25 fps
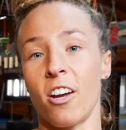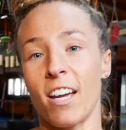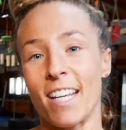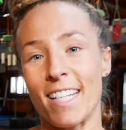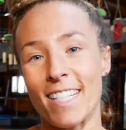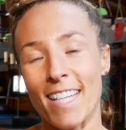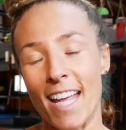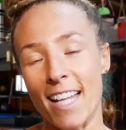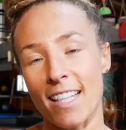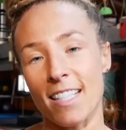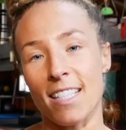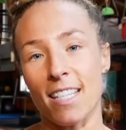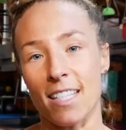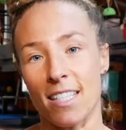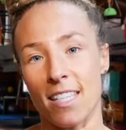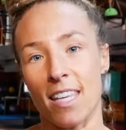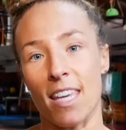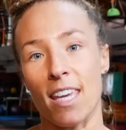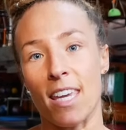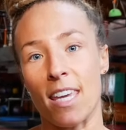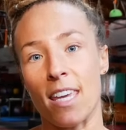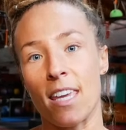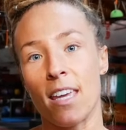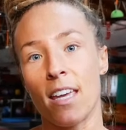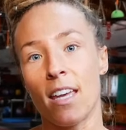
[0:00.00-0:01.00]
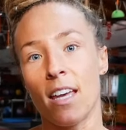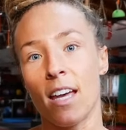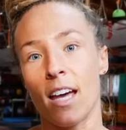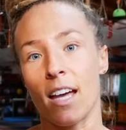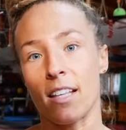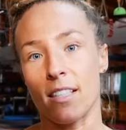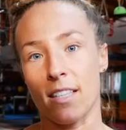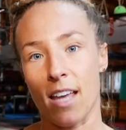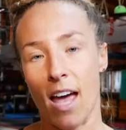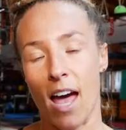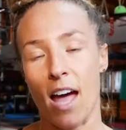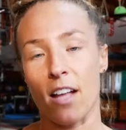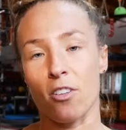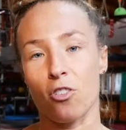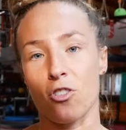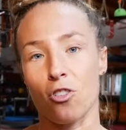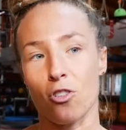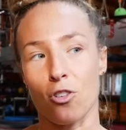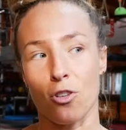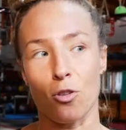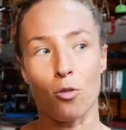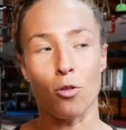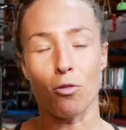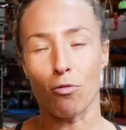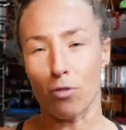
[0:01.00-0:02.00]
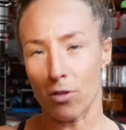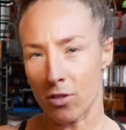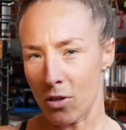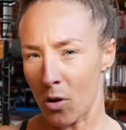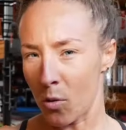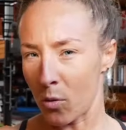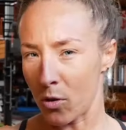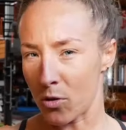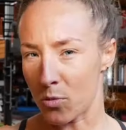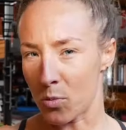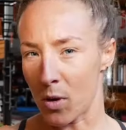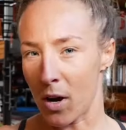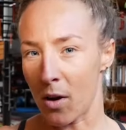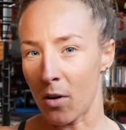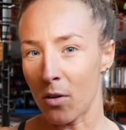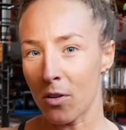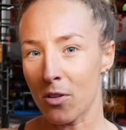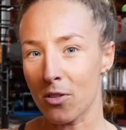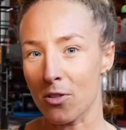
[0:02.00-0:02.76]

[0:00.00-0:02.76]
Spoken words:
identity attached to the result as well,